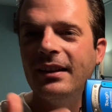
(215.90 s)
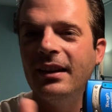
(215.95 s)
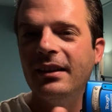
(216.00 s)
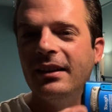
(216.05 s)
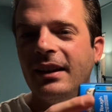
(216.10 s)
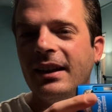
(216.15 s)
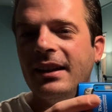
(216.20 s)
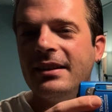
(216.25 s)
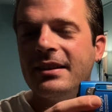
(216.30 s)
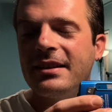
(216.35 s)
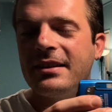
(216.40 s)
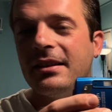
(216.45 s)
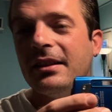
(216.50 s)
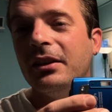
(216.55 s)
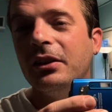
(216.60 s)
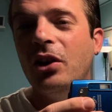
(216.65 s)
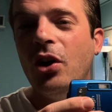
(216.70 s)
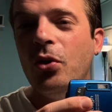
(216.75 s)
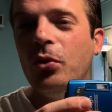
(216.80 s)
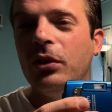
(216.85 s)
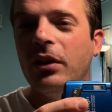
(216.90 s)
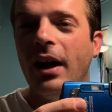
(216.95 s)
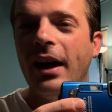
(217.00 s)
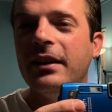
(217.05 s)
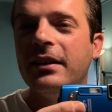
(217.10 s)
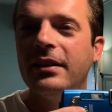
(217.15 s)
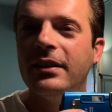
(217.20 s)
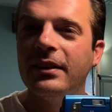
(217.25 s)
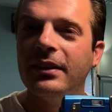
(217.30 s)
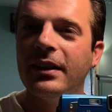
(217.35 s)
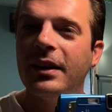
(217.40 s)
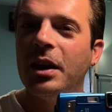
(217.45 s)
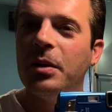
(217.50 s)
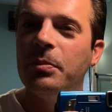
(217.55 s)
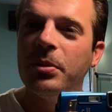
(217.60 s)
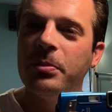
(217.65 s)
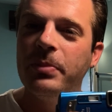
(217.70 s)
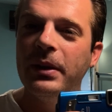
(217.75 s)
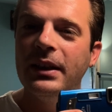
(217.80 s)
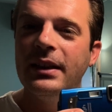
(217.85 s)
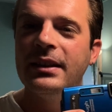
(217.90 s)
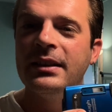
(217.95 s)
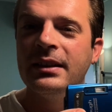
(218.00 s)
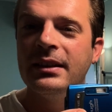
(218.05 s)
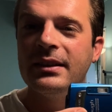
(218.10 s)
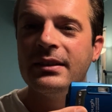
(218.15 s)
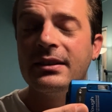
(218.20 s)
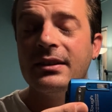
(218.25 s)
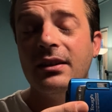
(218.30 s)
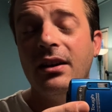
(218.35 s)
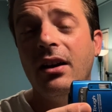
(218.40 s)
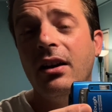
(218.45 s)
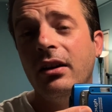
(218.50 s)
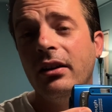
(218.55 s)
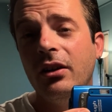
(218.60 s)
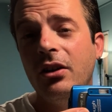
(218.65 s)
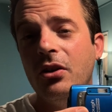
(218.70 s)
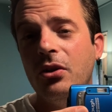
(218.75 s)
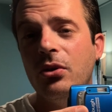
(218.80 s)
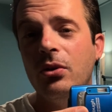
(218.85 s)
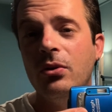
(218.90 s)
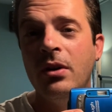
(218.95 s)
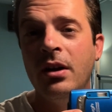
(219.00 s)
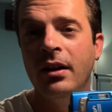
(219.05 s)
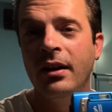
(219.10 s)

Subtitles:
its low light capabilities are low,